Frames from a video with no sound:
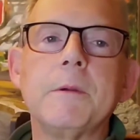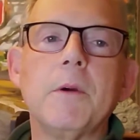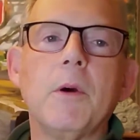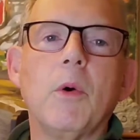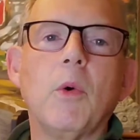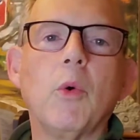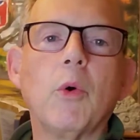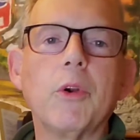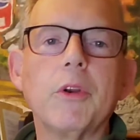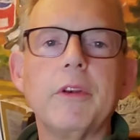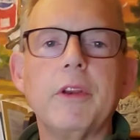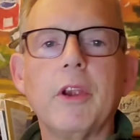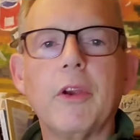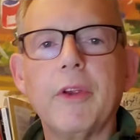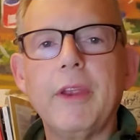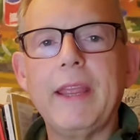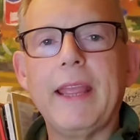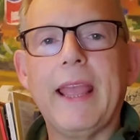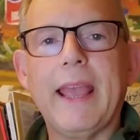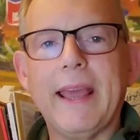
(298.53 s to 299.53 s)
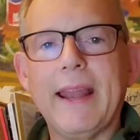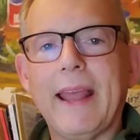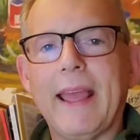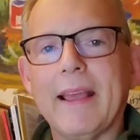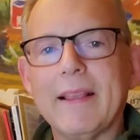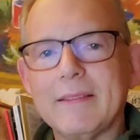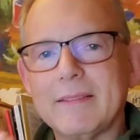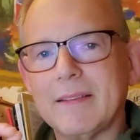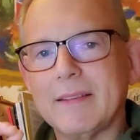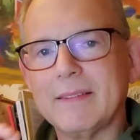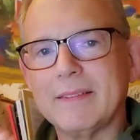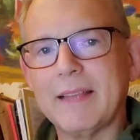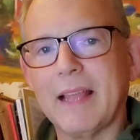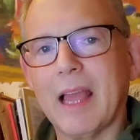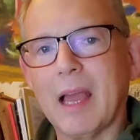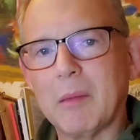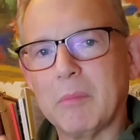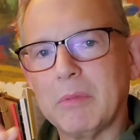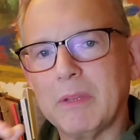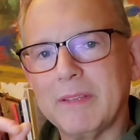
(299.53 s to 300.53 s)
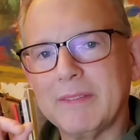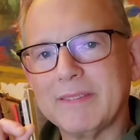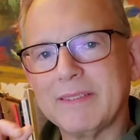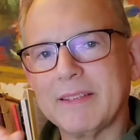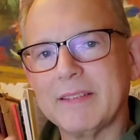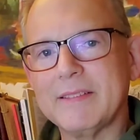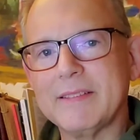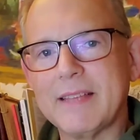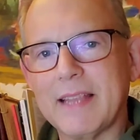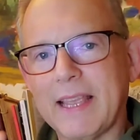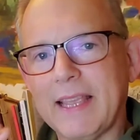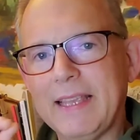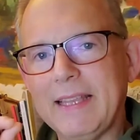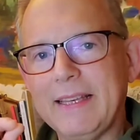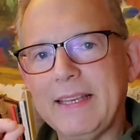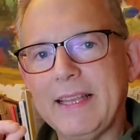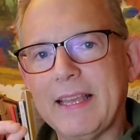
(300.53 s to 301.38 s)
Ordinary antacid tablets contain